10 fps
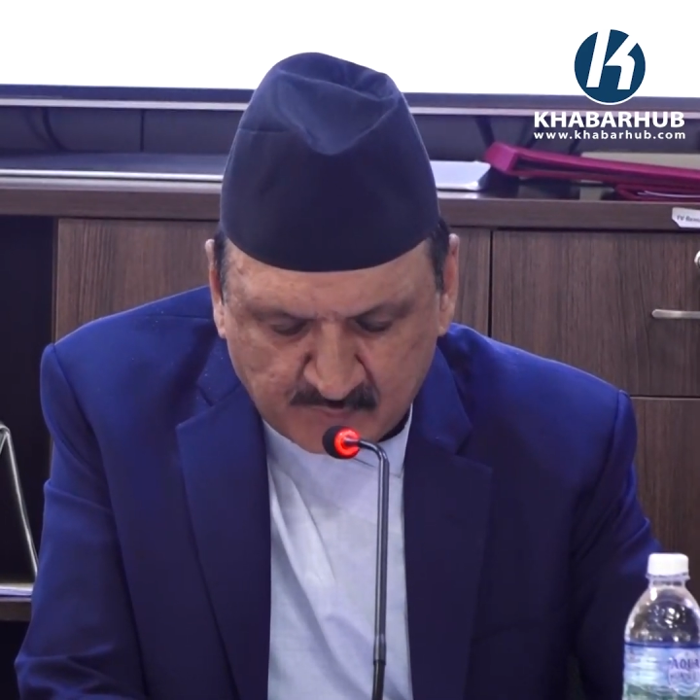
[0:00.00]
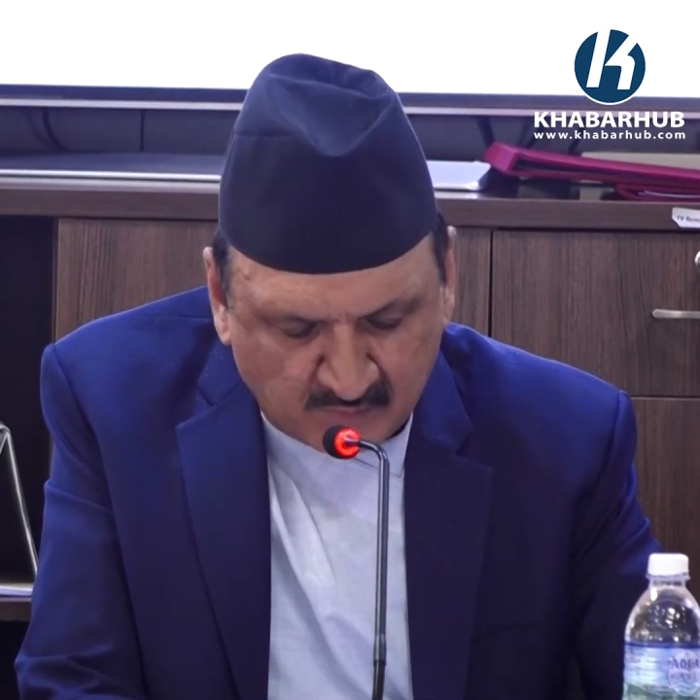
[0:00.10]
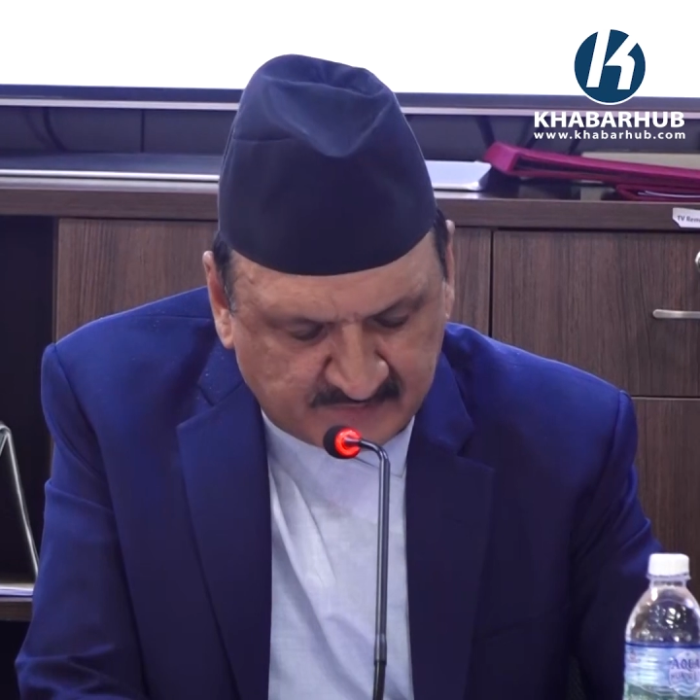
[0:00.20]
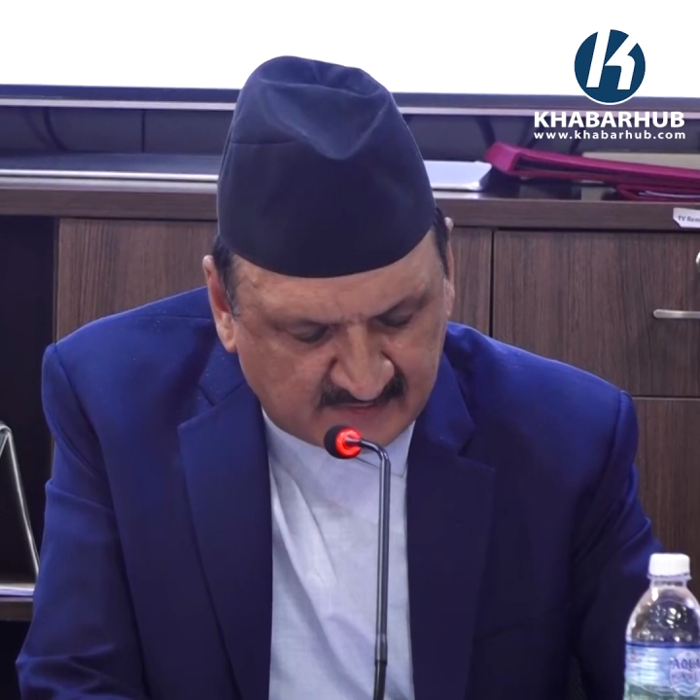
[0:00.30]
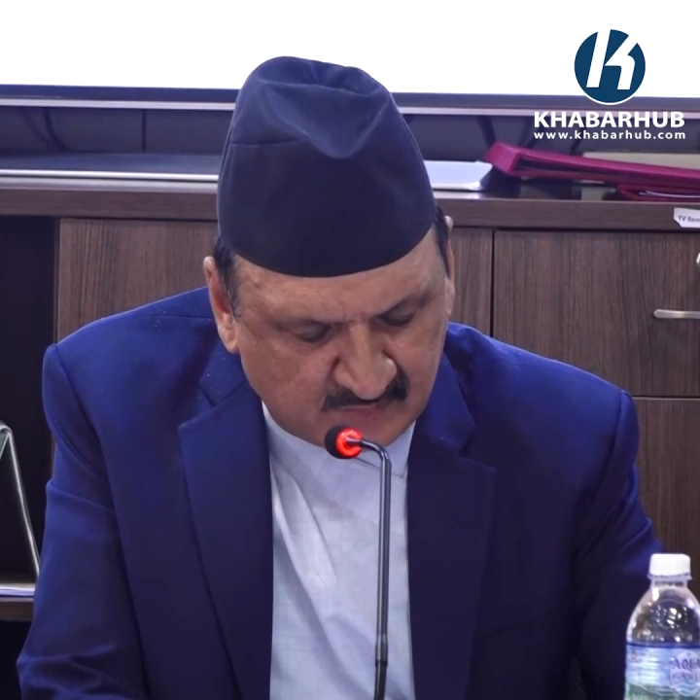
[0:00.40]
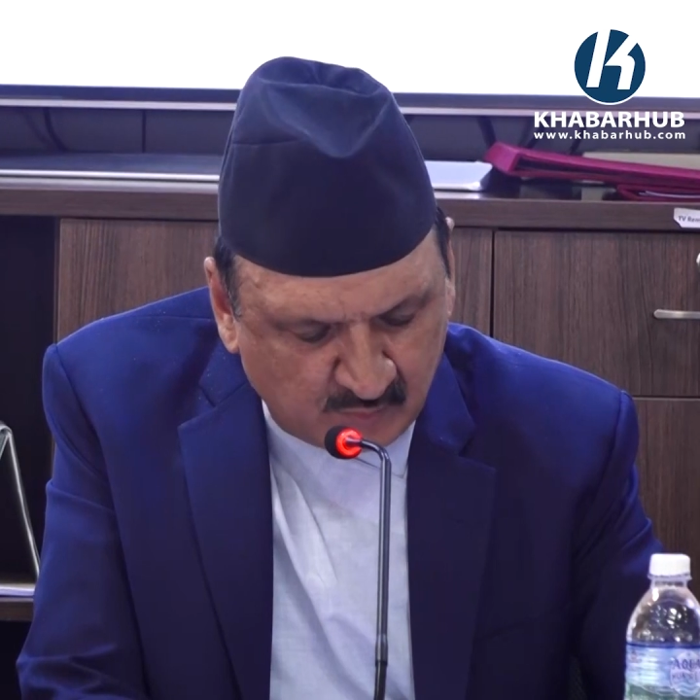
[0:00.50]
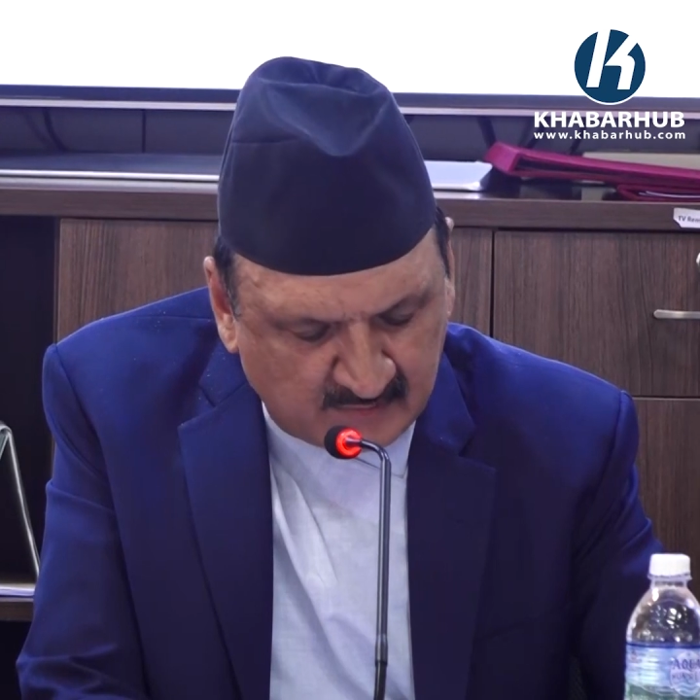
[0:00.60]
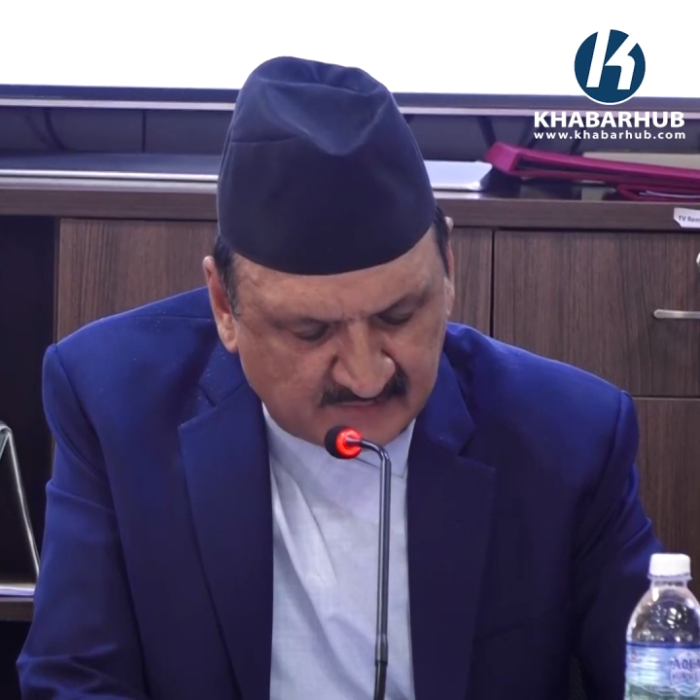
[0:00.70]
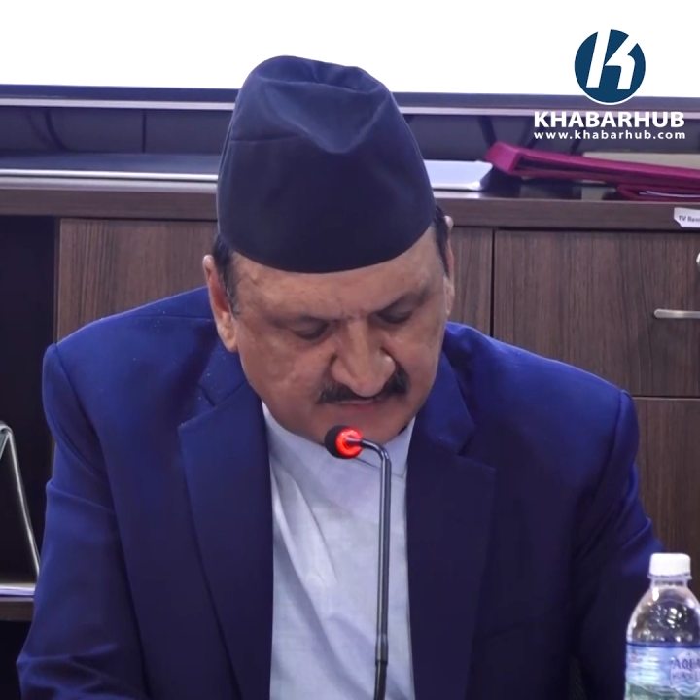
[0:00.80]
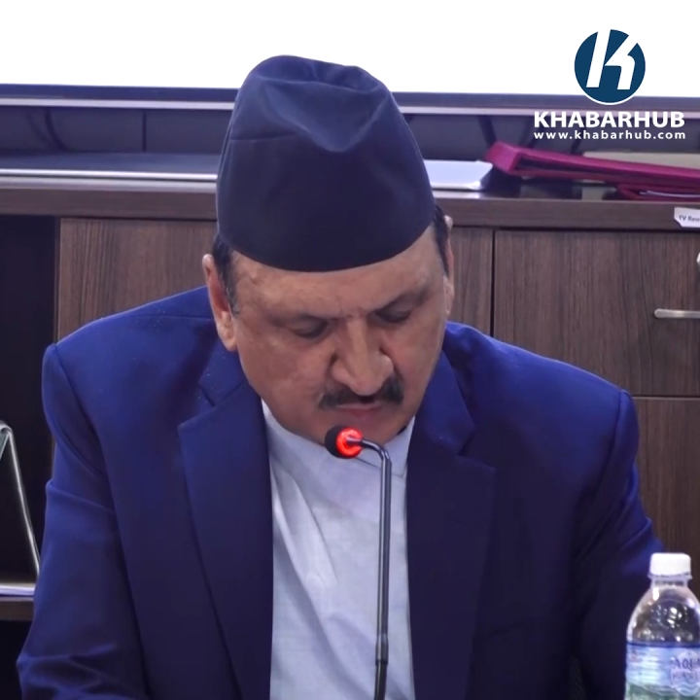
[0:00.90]
project
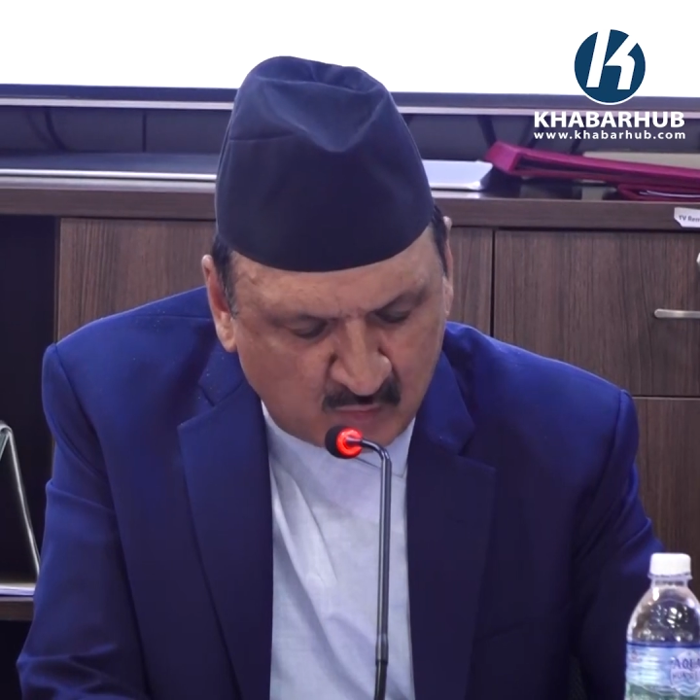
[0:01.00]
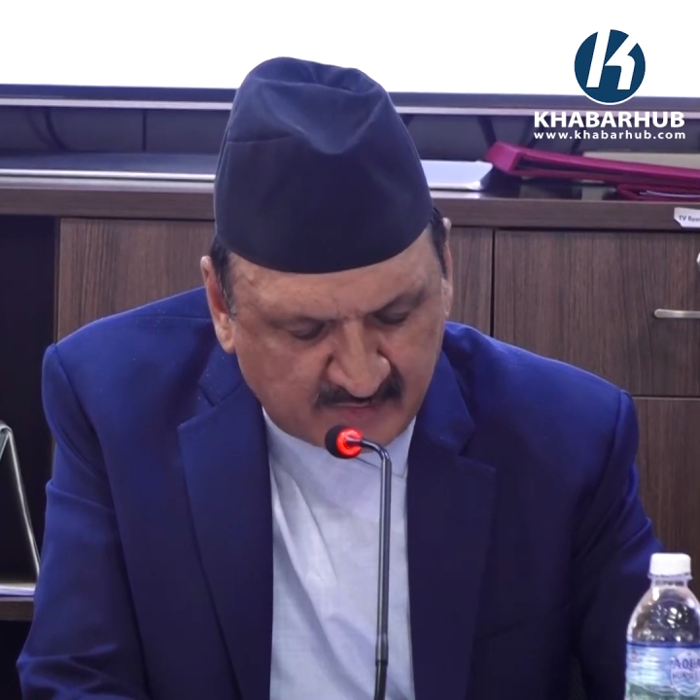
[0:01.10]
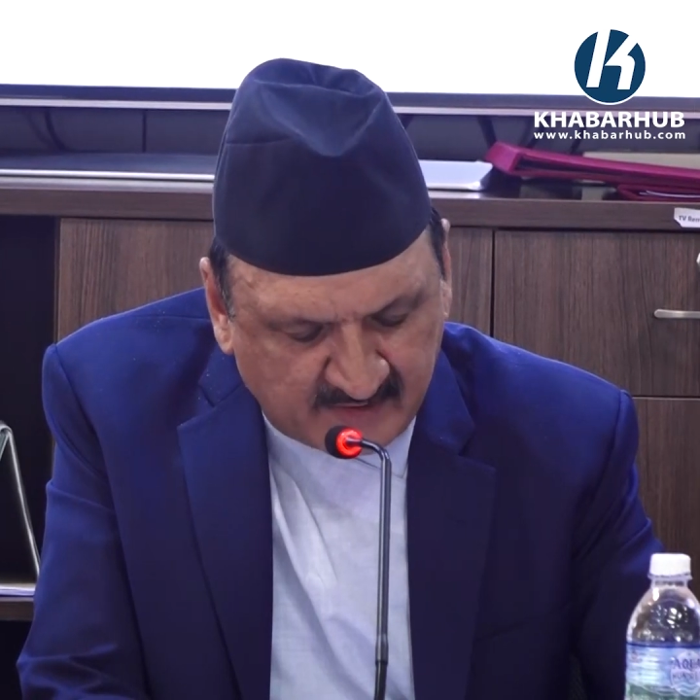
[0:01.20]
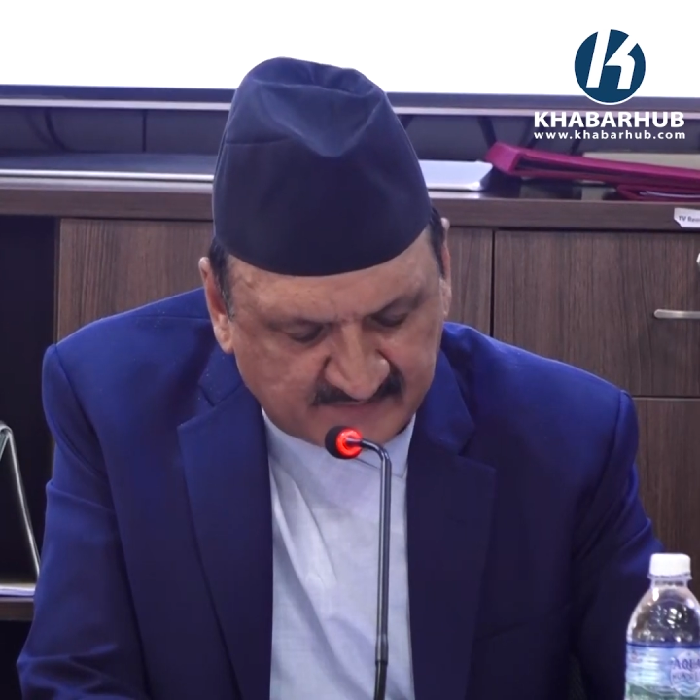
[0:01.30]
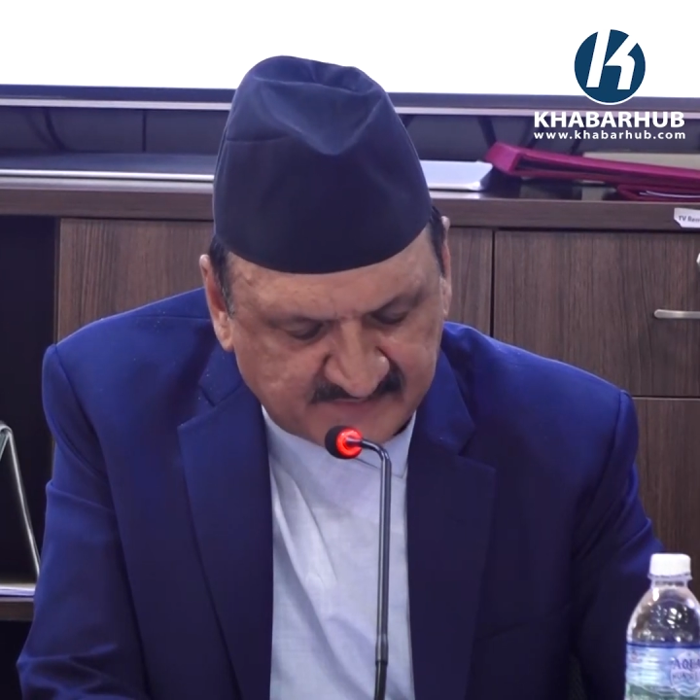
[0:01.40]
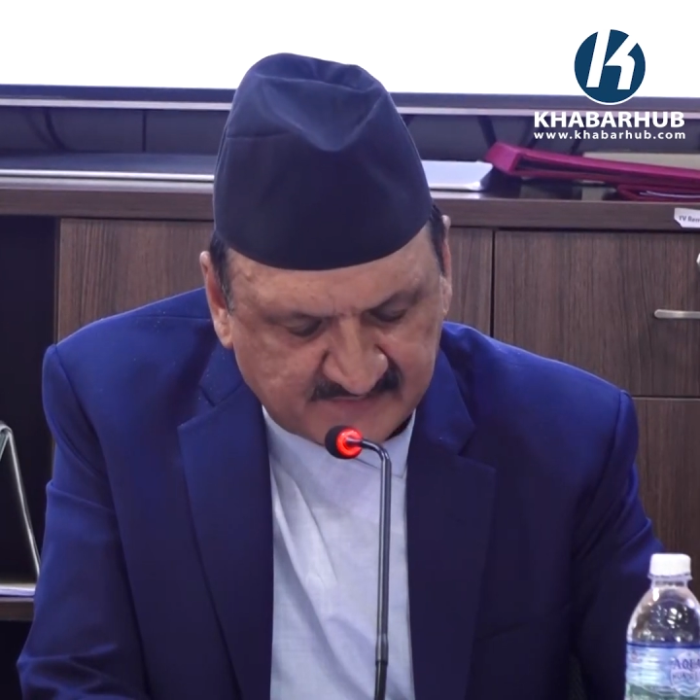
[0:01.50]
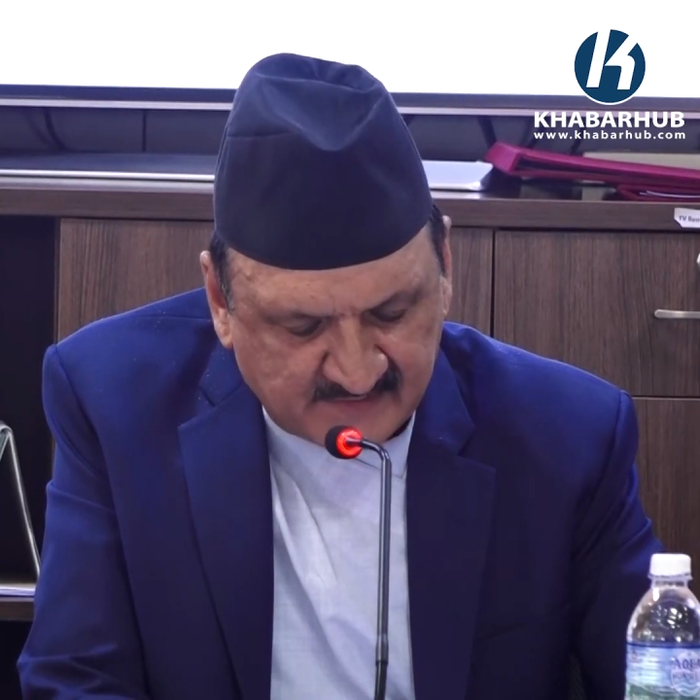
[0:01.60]
will showcase